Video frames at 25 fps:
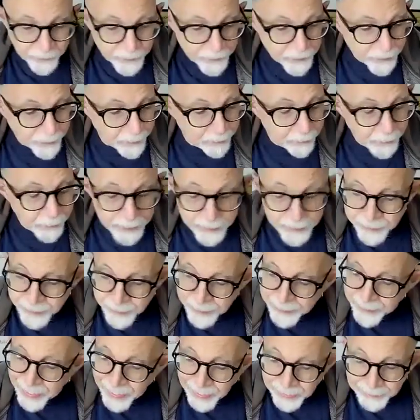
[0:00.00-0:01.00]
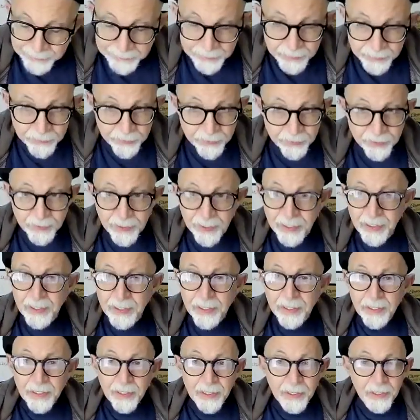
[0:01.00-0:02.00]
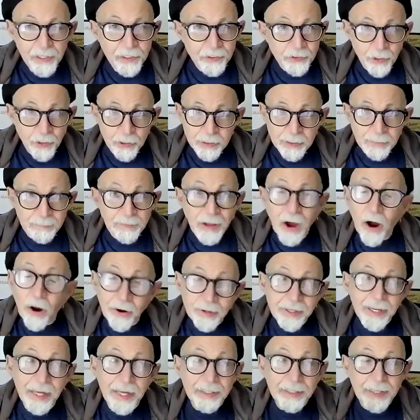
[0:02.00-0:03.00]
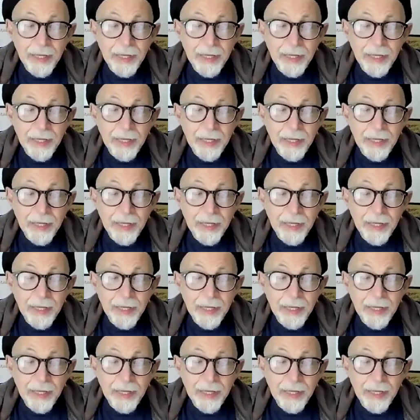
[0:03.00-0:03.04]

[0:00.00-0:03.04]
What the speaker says: For some reason, Alex took them to heart.